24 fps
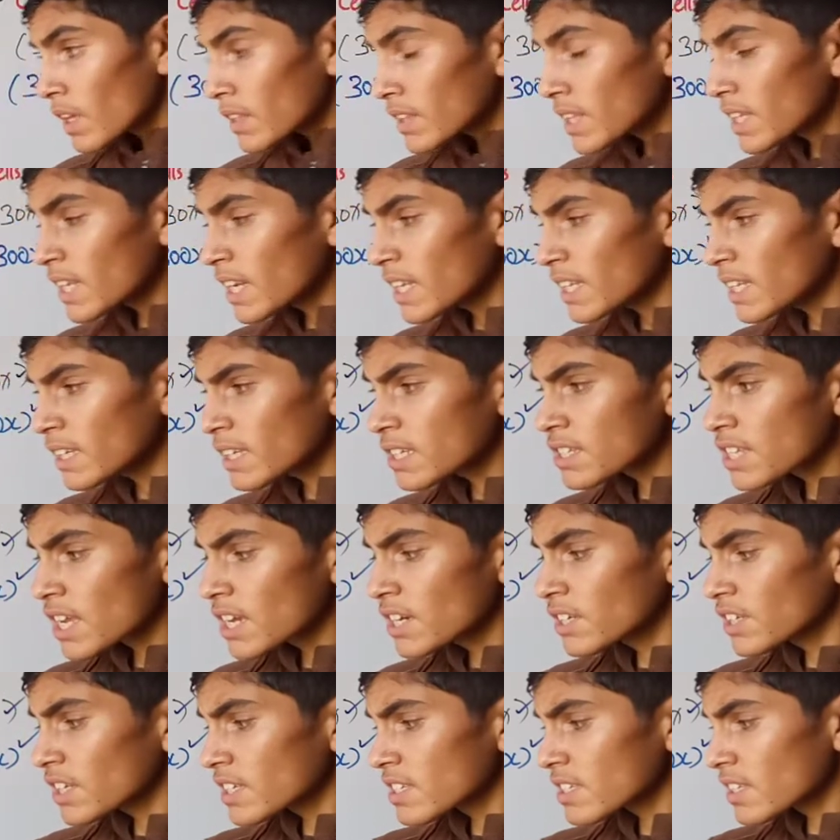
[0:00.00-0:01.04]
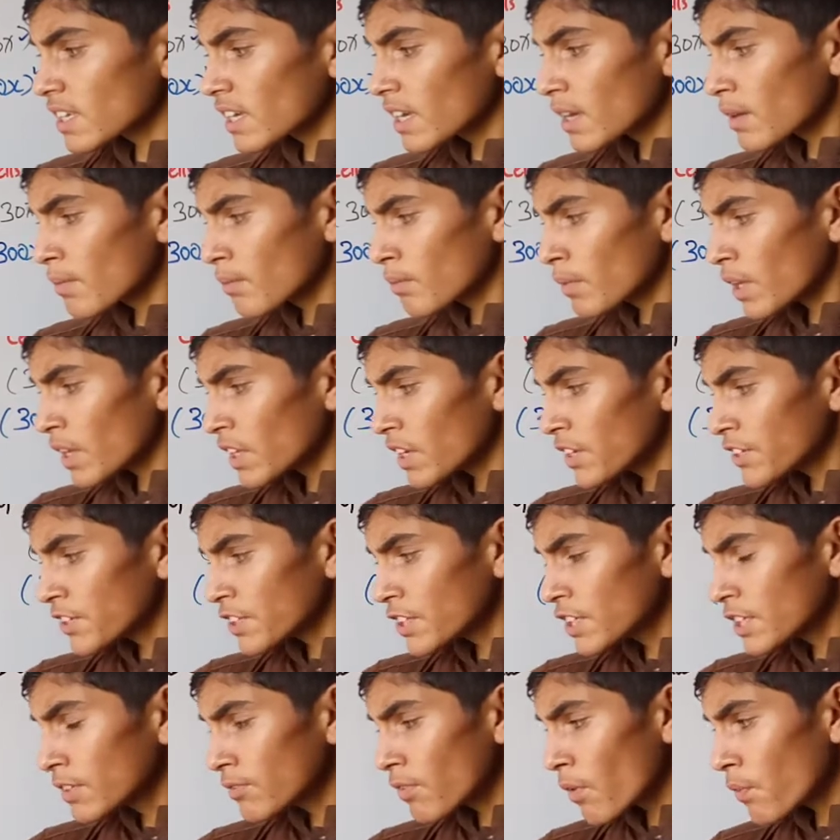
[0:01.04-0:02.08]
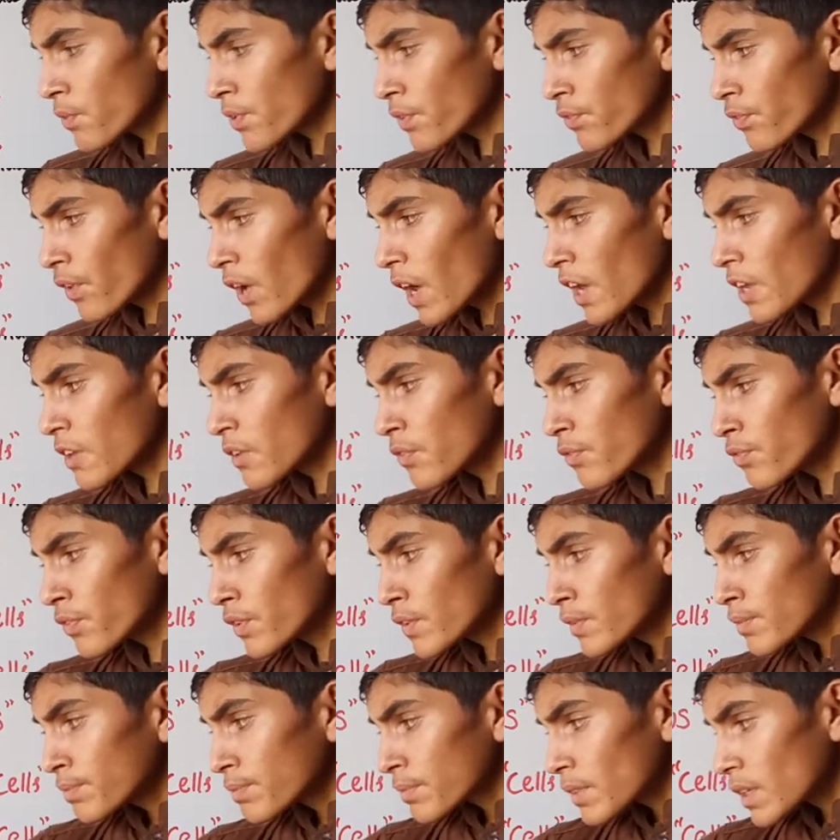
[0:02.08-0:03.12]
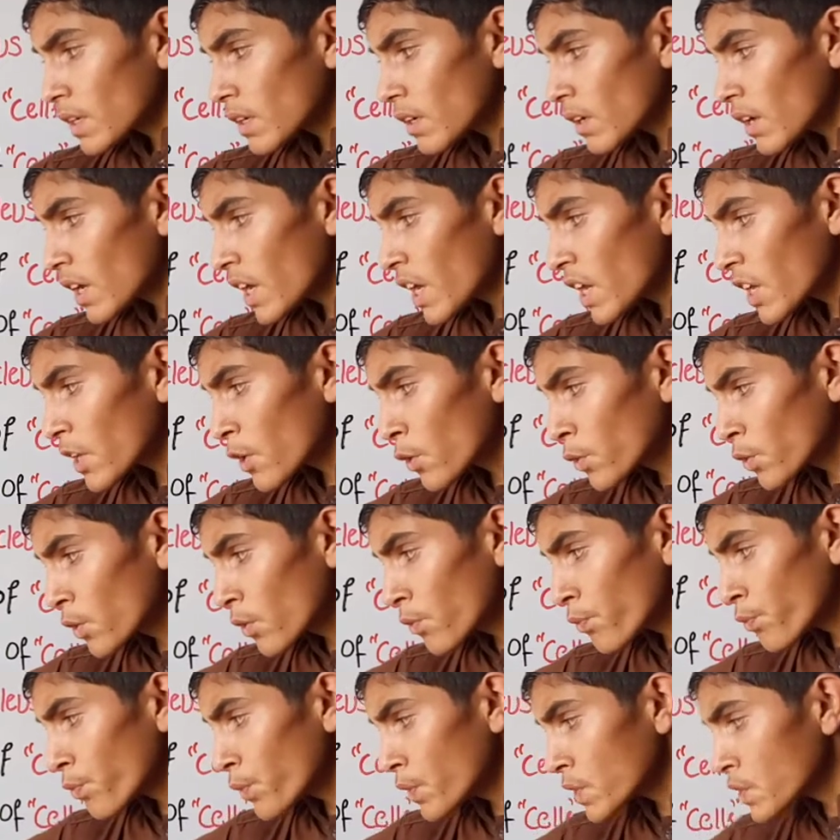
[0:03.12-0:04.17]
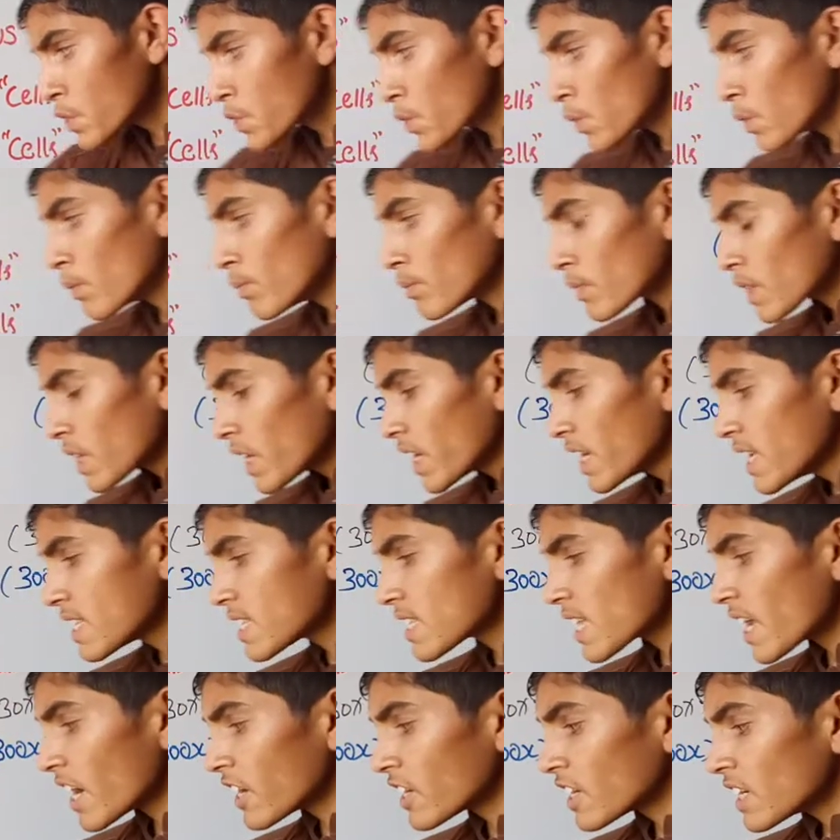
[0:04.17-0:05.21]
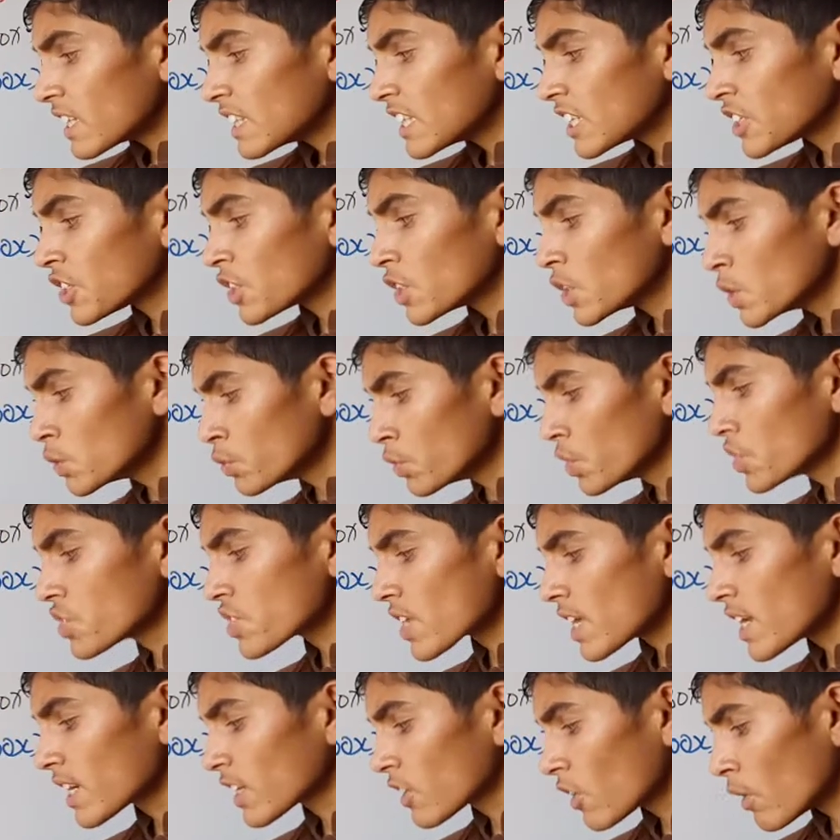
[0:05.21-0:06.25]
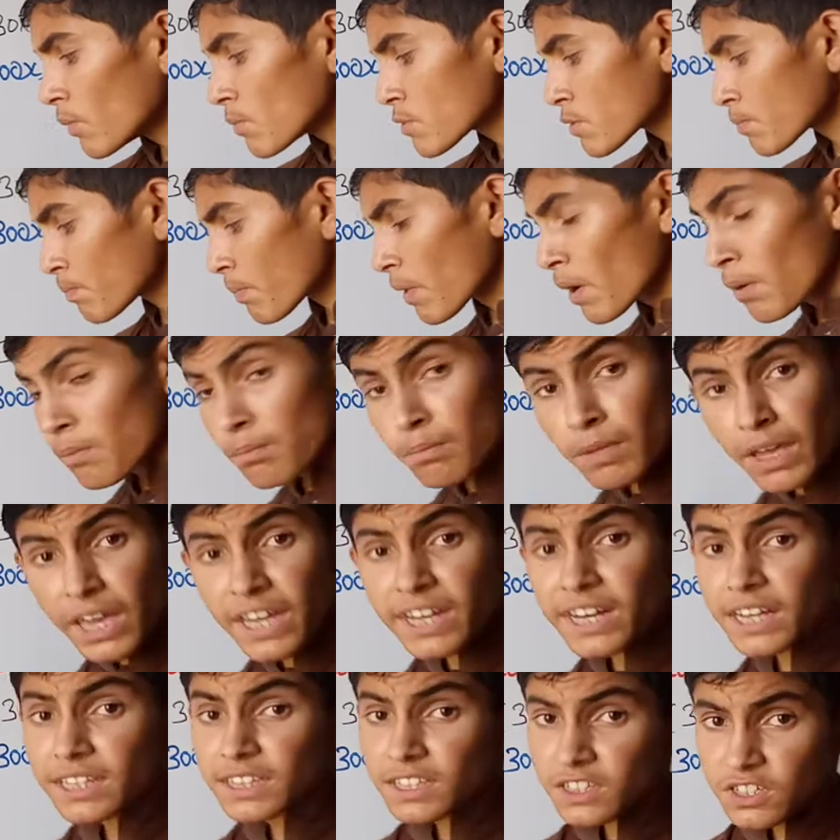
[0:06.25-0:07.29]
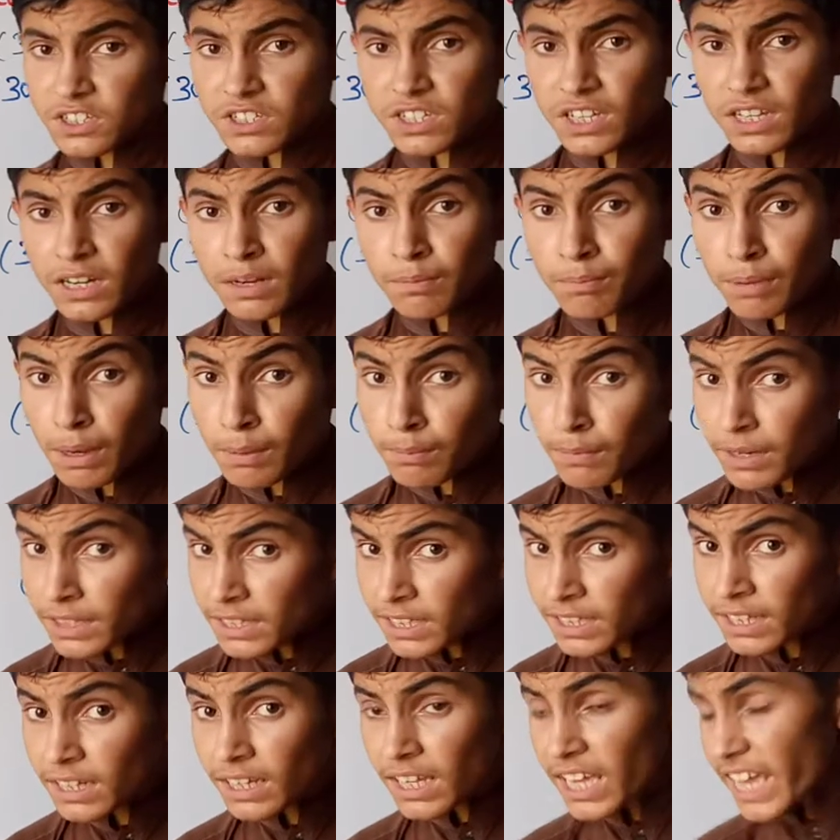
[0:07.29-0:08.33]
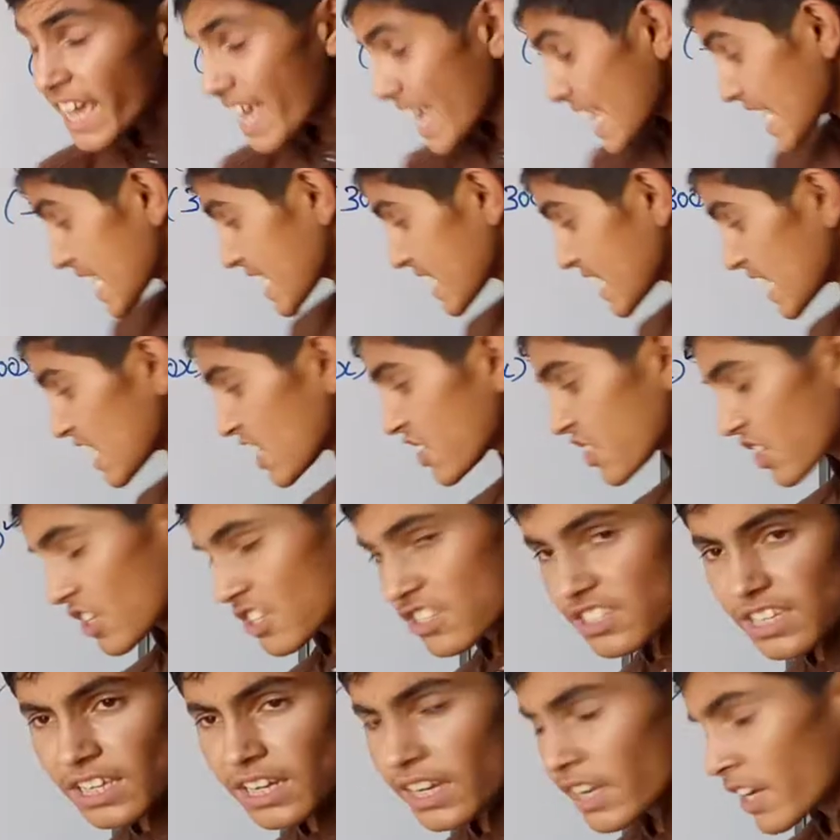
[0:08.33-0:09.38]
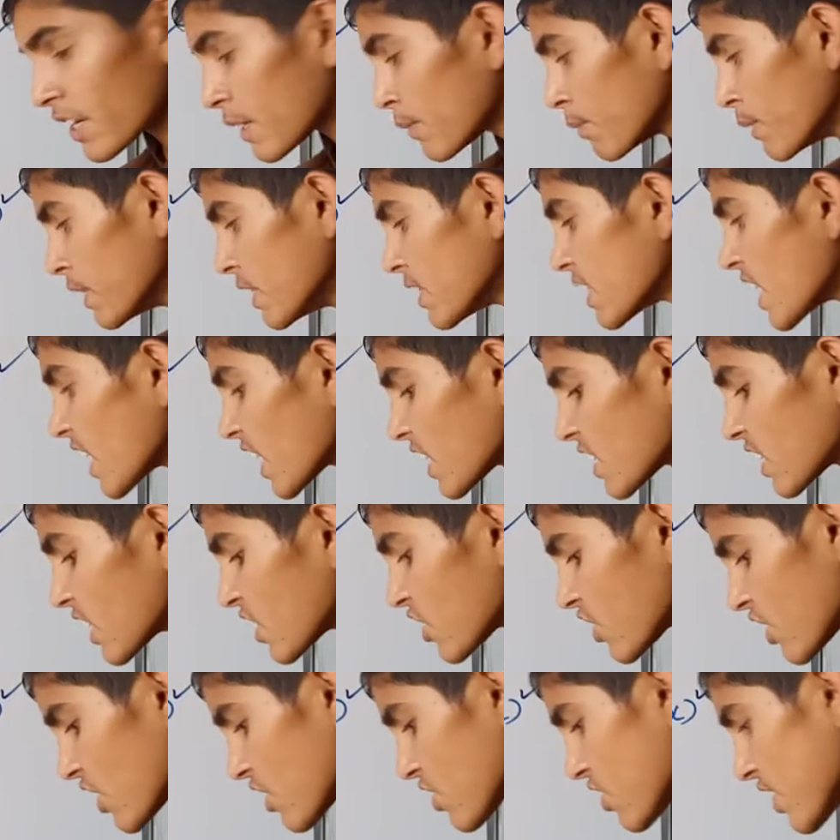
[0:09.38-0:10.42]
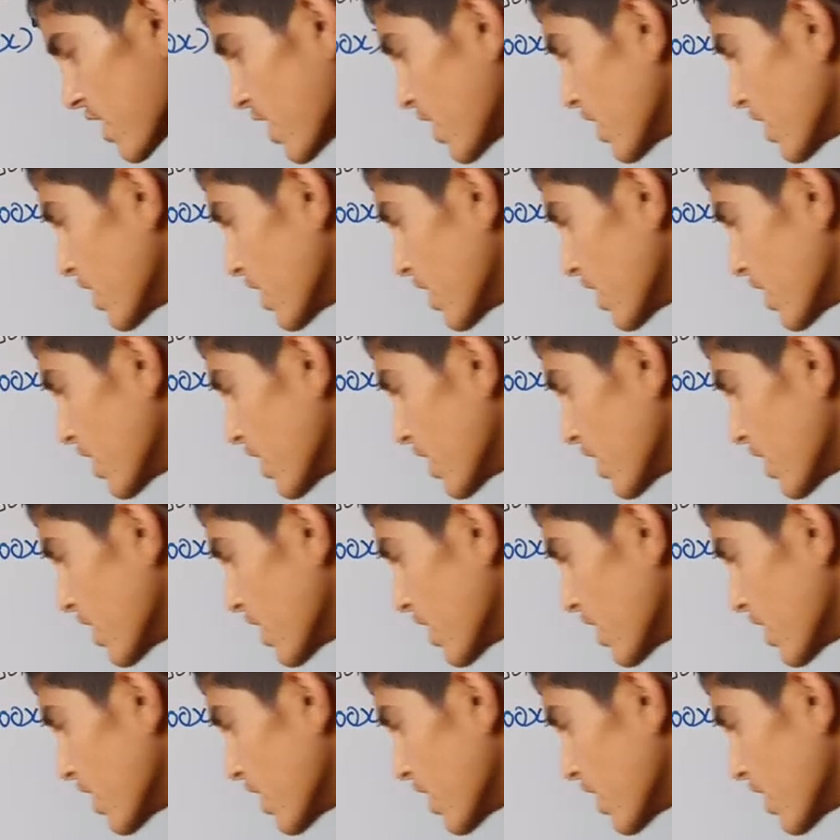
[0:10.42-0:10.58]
Then another scientist came in 1855, Rudolf Virchow. He said that every cell comes from another cell, from another existing cell. It means existing cell